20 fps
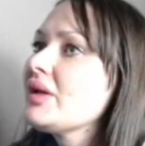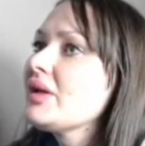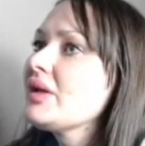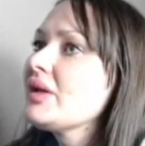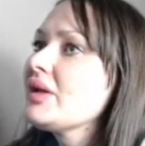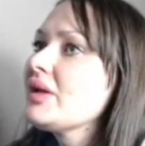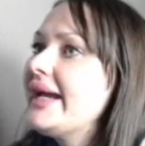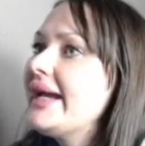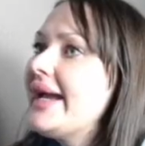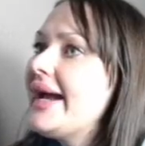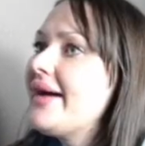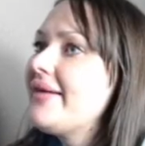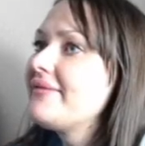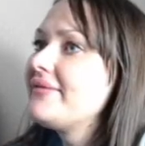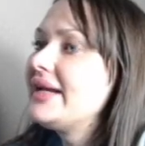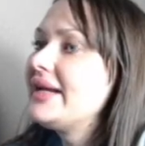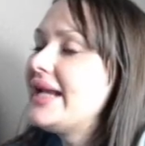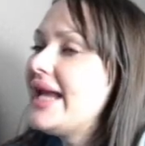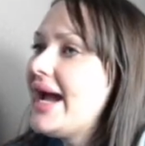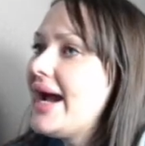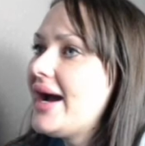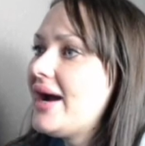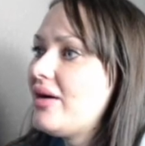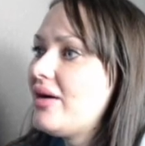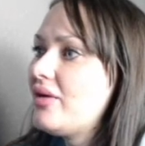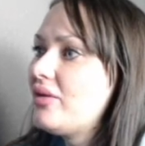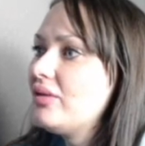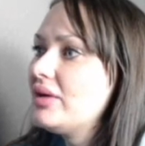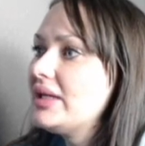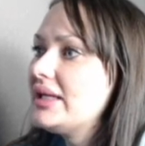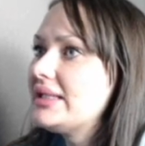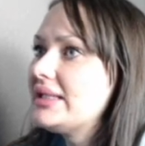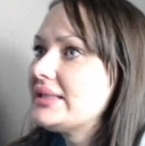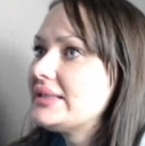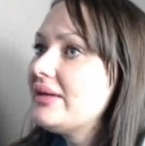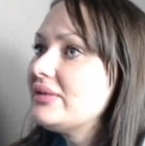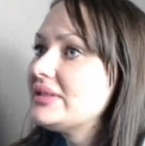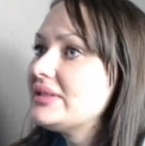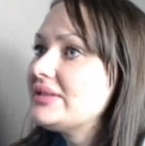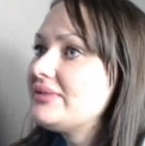I have now is
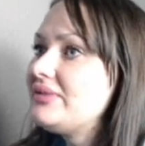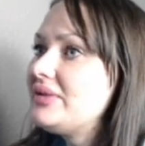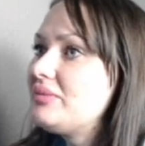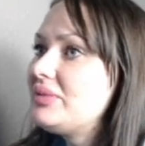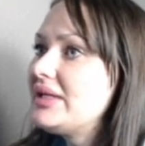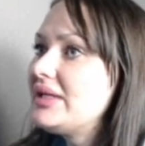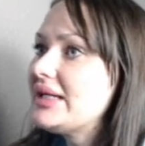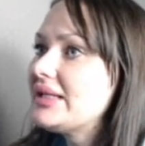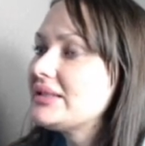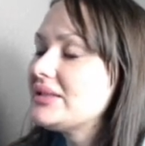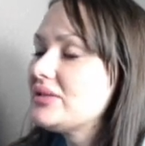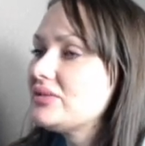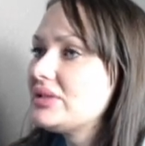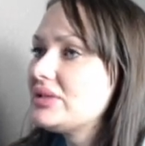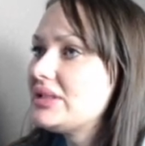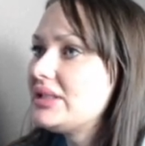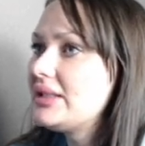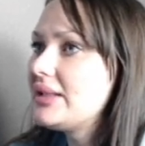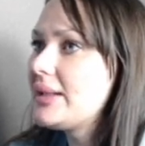VPS hosting.